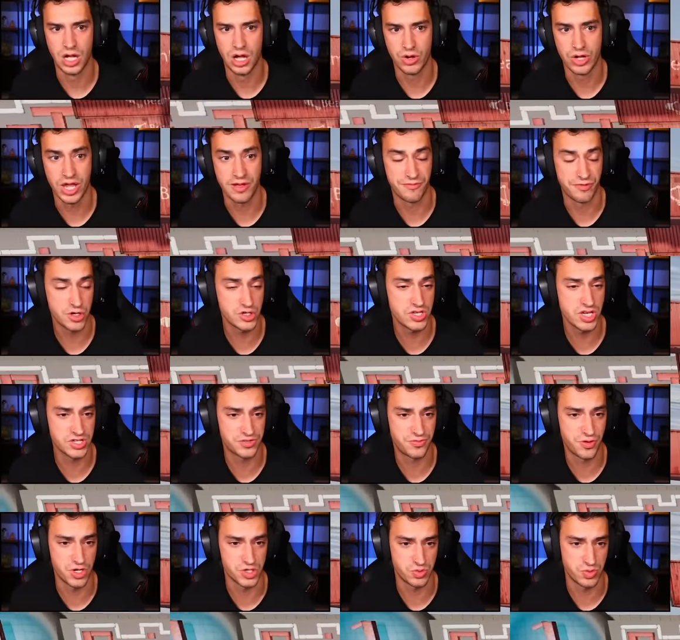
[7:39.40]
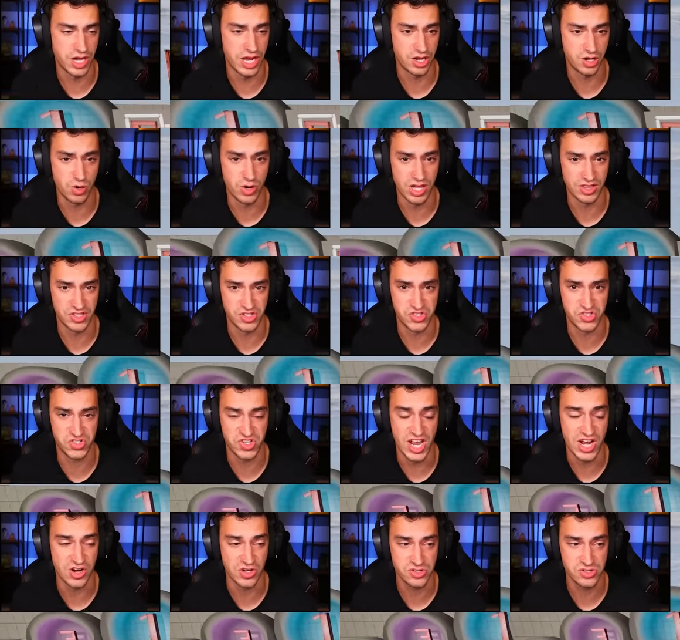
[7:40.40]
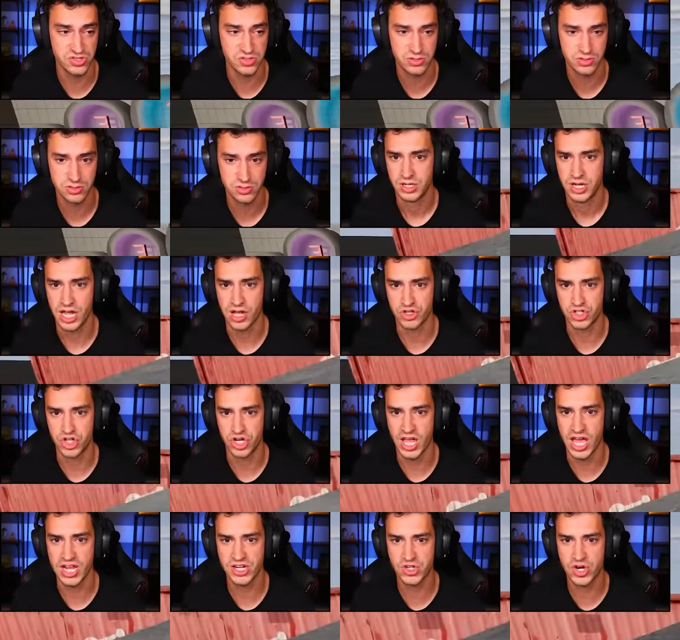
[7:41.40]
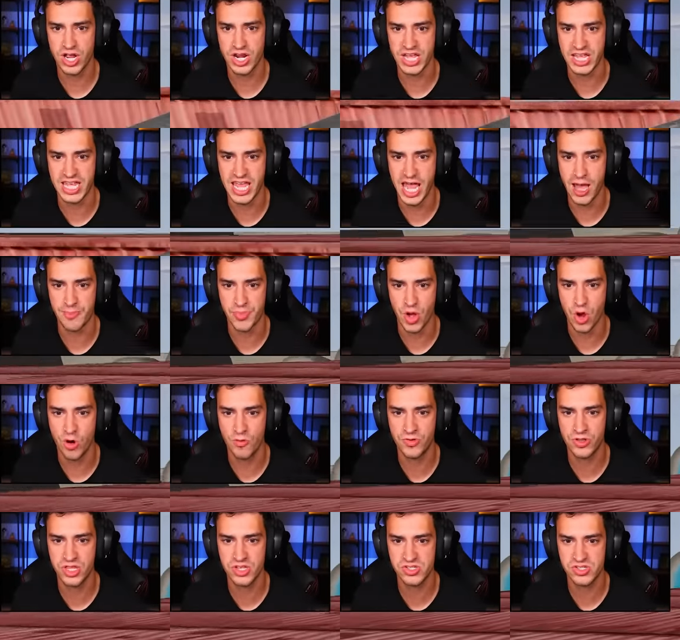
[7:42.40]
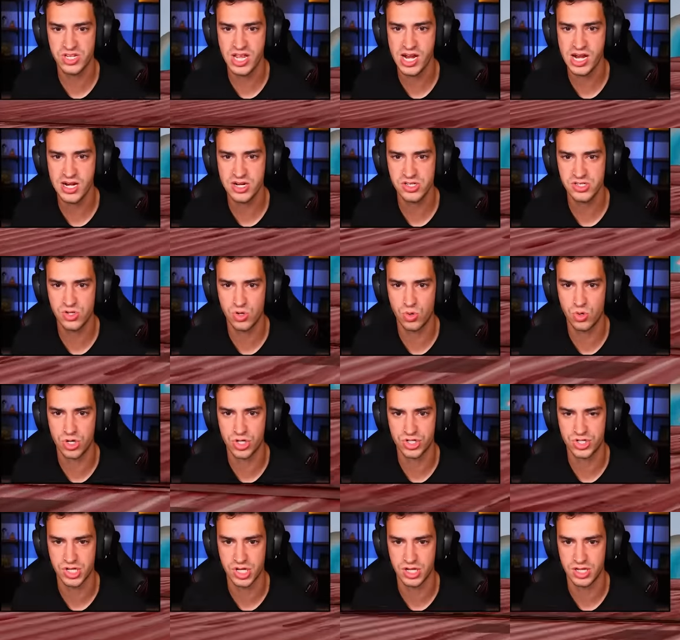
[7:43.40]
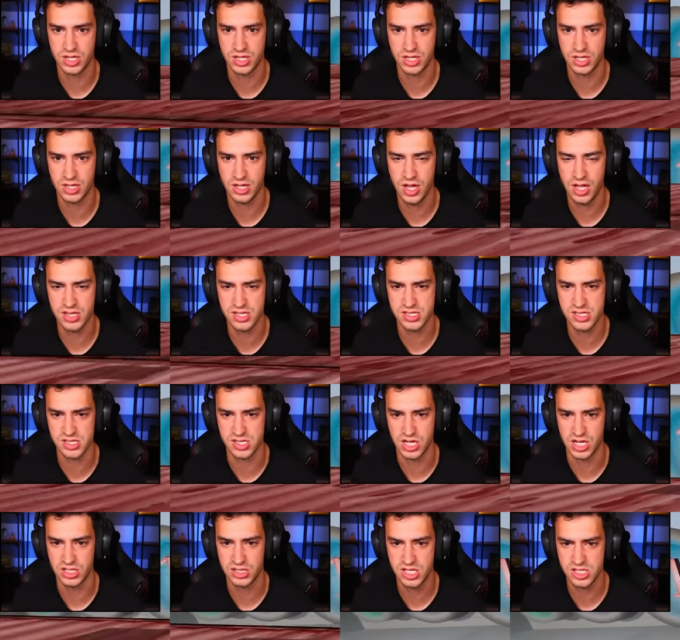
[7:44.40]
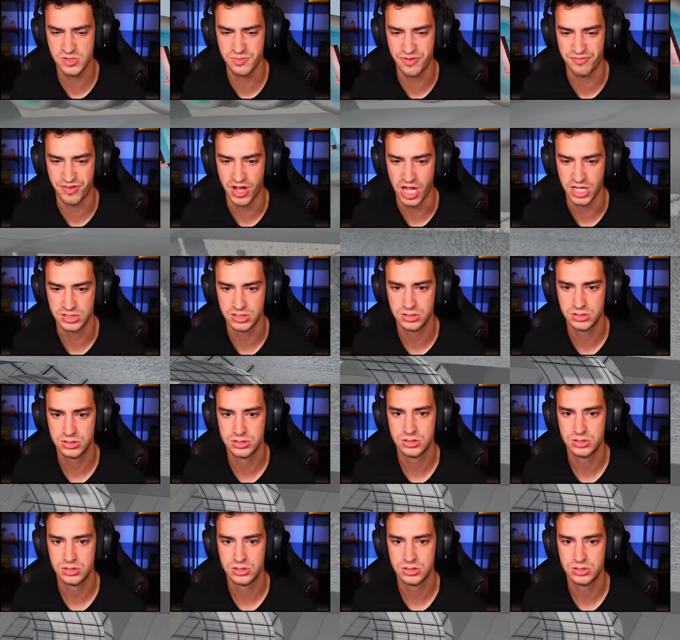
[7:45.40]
Okay, first things first, we gotta go down these stairs. Now, should I try to gap over the stairs or should, oh, this is good, this'll be fine.